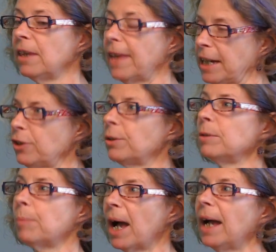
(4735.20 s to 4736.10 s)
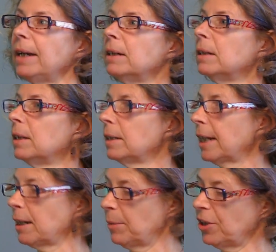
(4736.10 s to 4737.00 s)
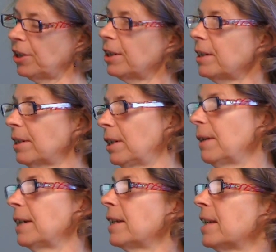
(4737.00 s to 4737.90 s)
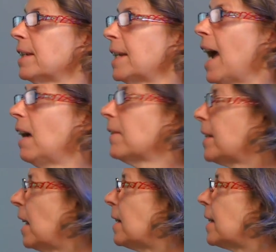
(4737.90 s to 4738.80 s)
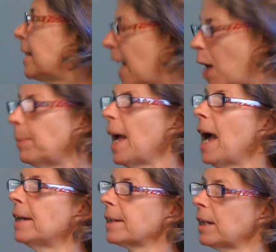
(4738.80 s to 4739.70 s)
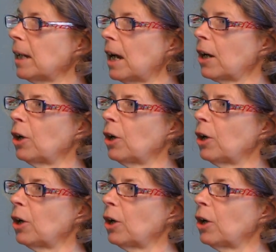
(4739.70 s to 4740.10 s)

Thank you, goodbye. The commissioners turn around to the staff, say, Stop asking our